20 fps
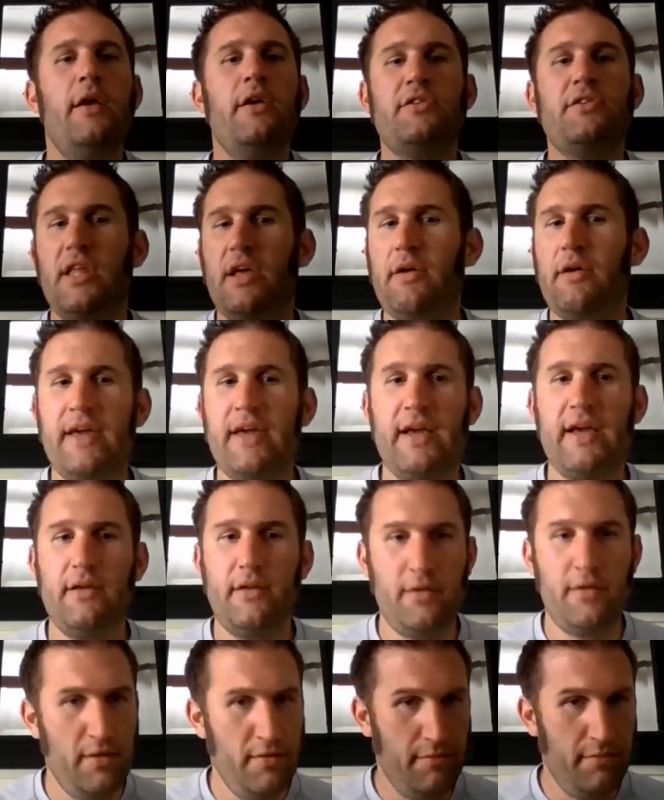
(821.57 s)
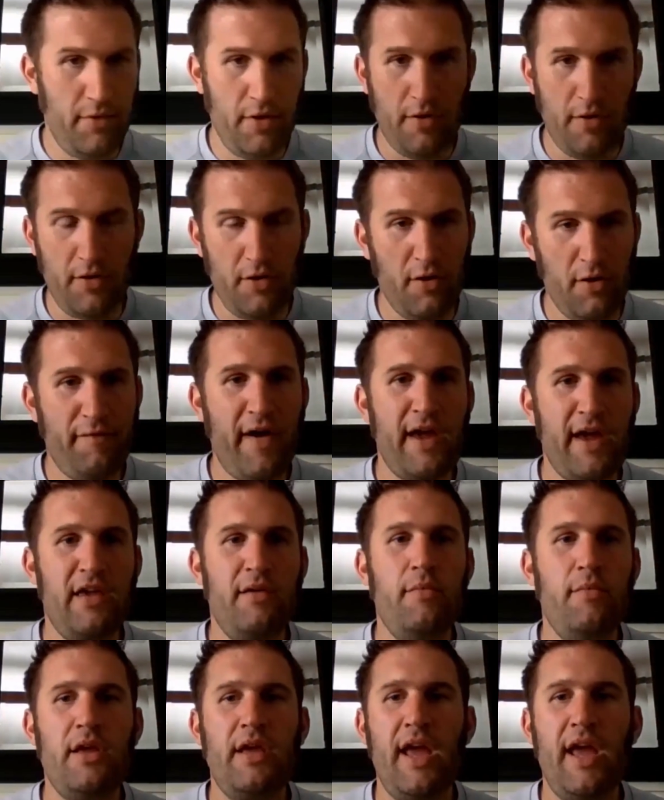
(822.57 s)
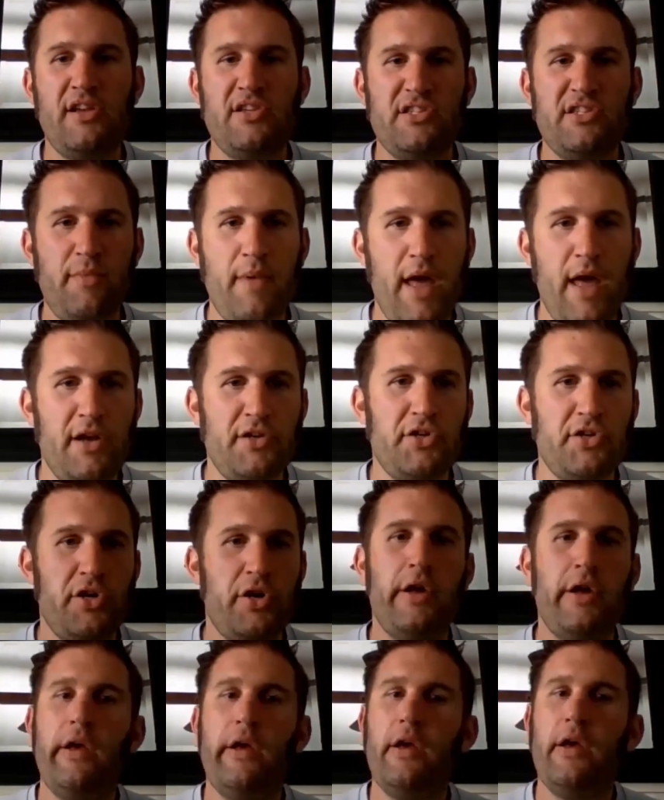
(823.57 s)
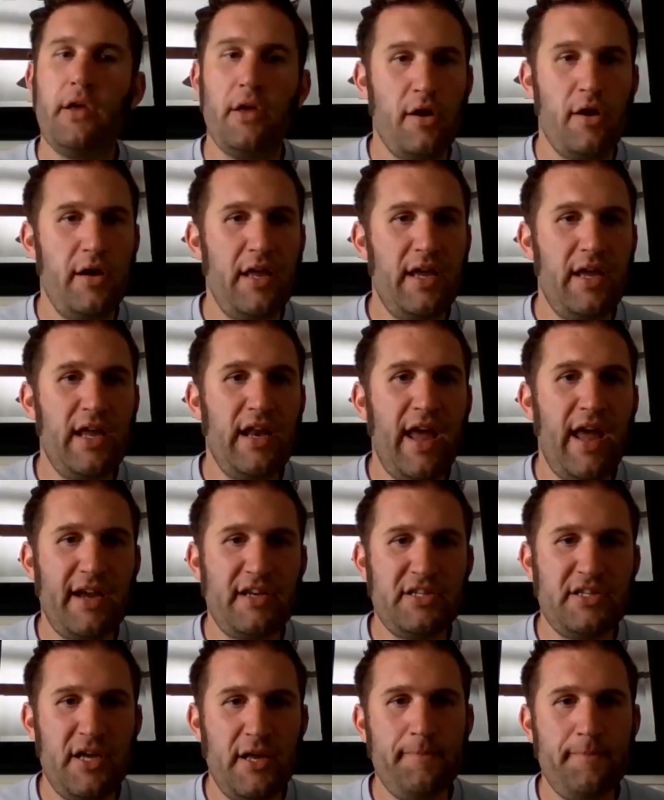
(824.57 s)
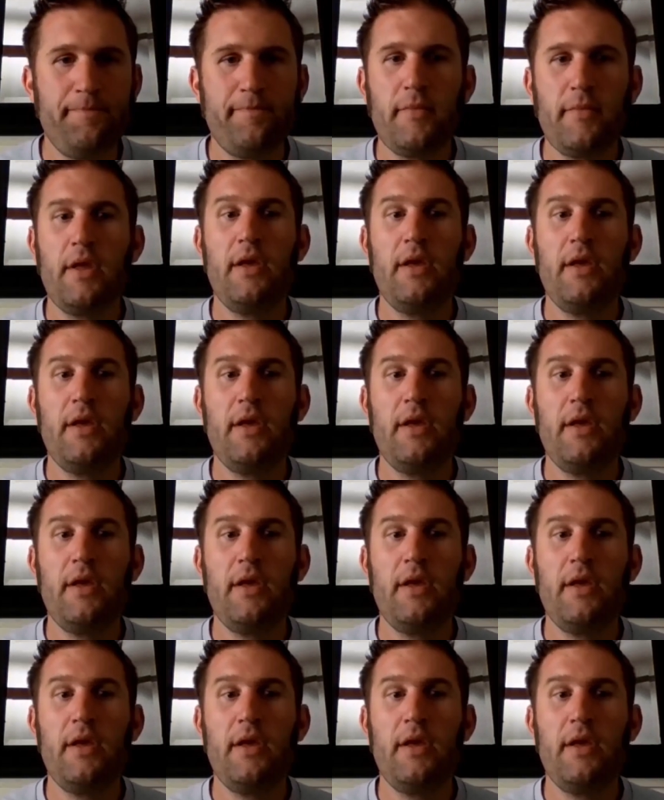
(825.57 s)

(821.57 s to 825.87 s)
So they will get Unified Communications Manager, Unity Connection,